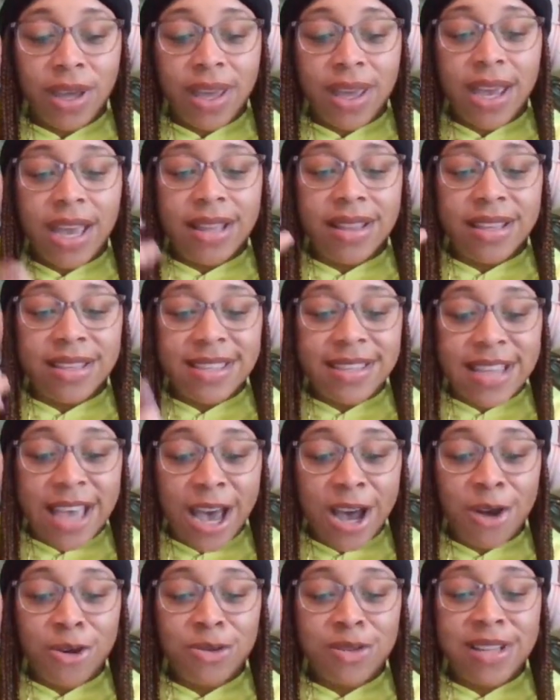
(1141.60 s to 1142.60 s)
and the
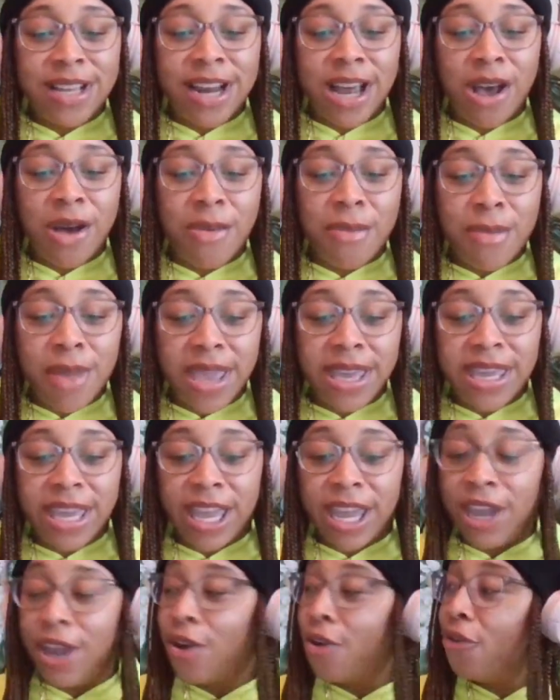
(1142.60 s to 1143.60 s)
sounds that I'm
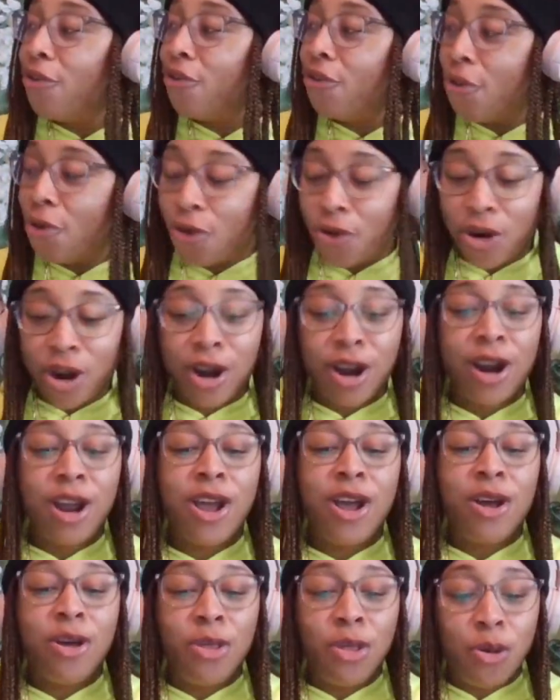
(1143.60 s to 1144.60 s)
making for
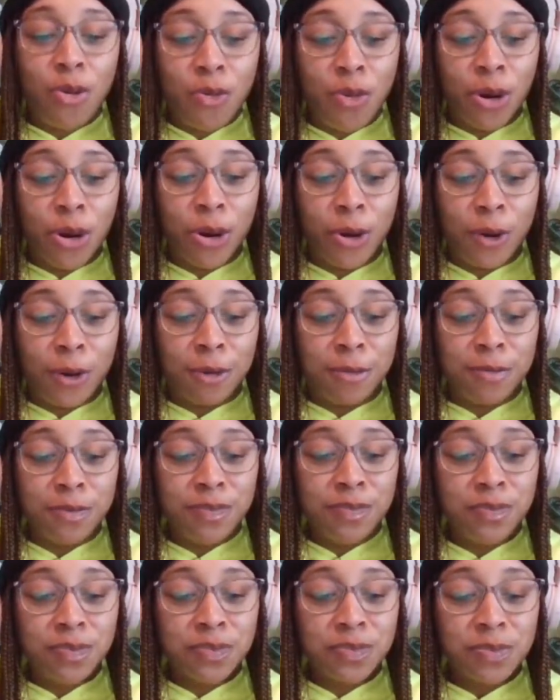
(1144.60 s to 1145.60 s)
the world.
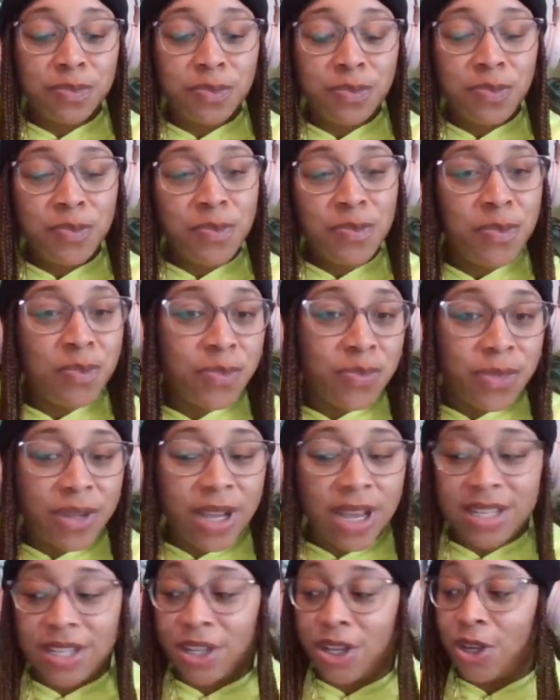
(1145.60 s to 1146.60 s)

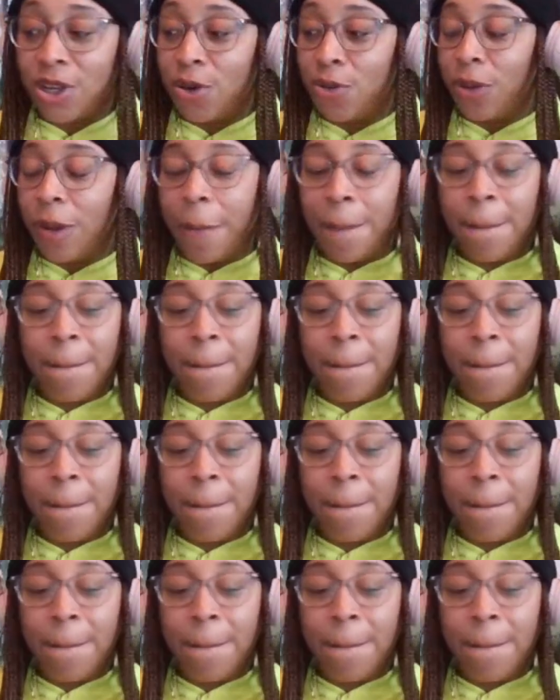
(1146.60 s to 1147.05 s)
That's a good one.